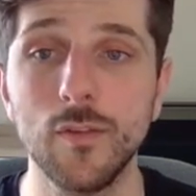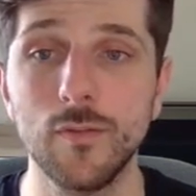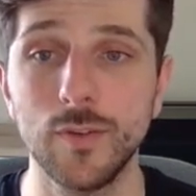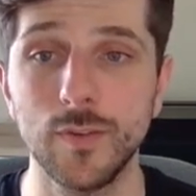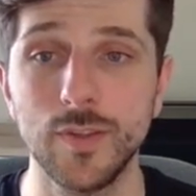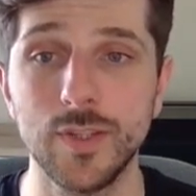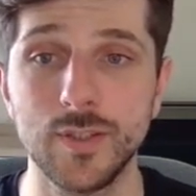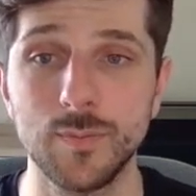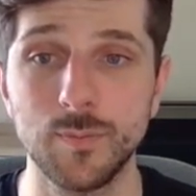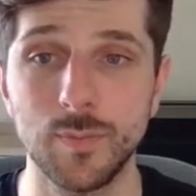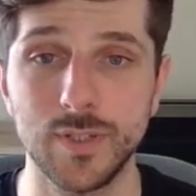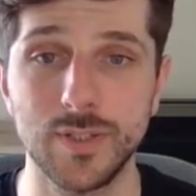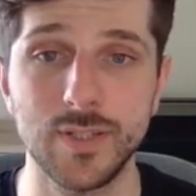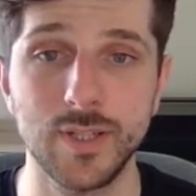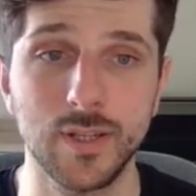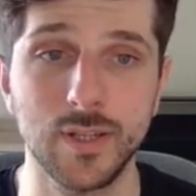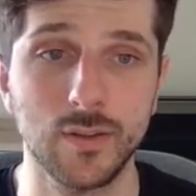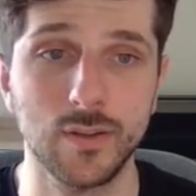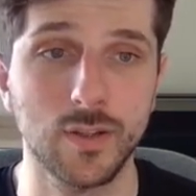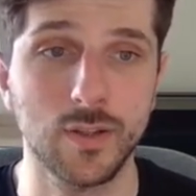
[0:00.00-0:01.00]
for this
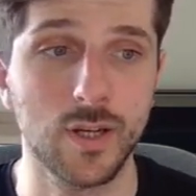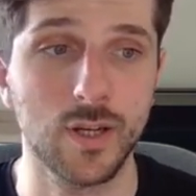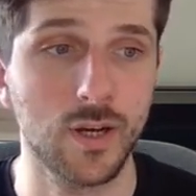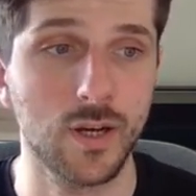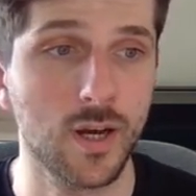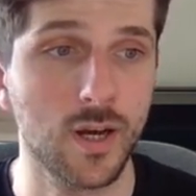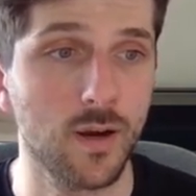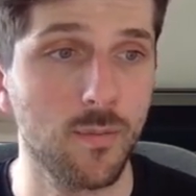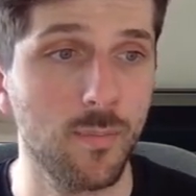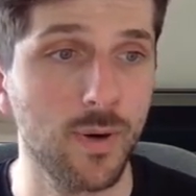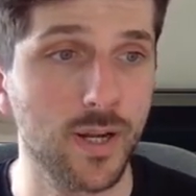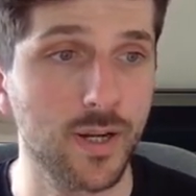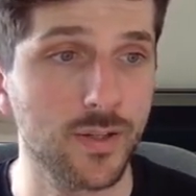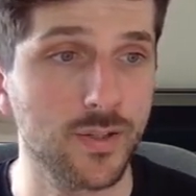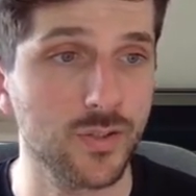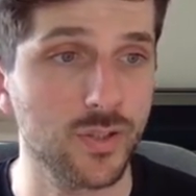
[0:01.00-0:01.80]
particular button.